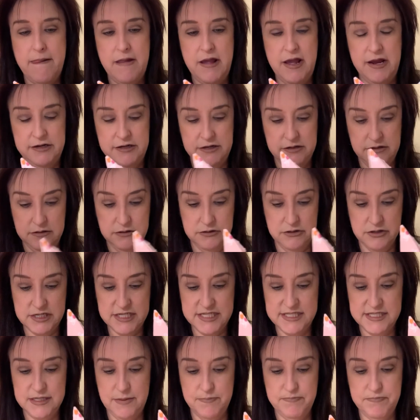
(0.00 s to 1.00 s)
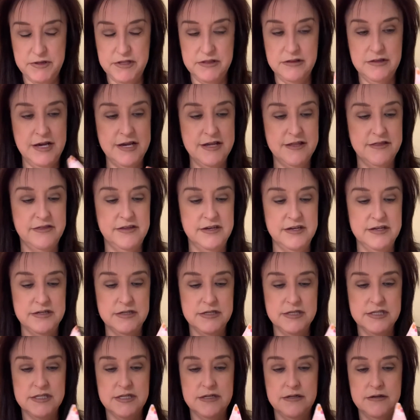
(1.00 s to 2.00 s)
And it'll look something like
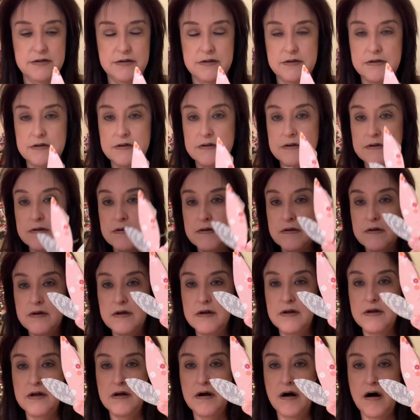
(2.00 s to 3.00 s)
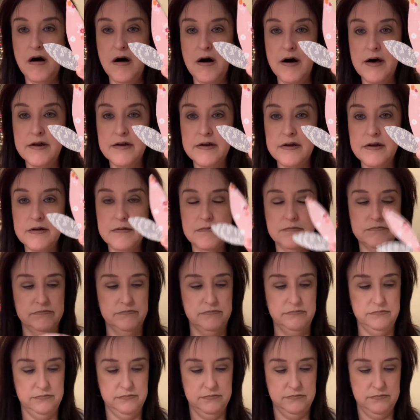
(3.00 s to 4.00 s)
this on
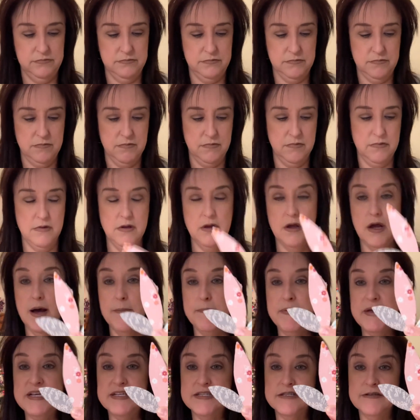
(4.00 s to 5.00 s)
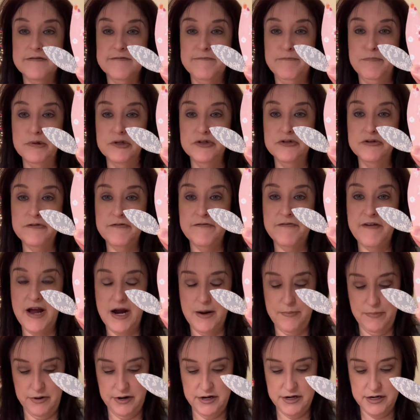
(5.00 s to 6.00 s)
a piece of blue
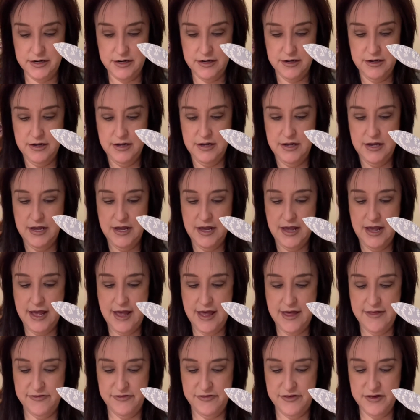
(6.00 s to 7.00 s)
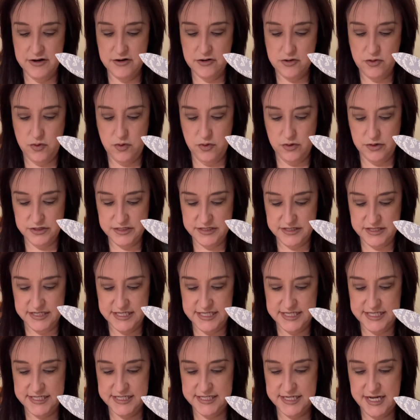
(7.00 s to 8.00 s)
fabric. And then, of course, the
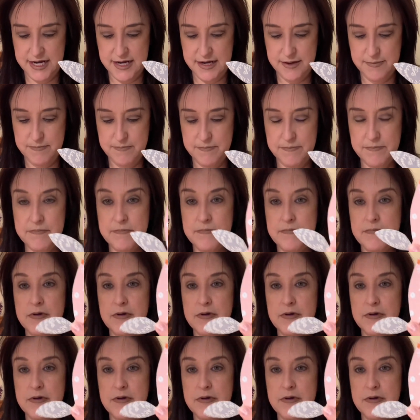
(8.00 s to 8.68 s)
stem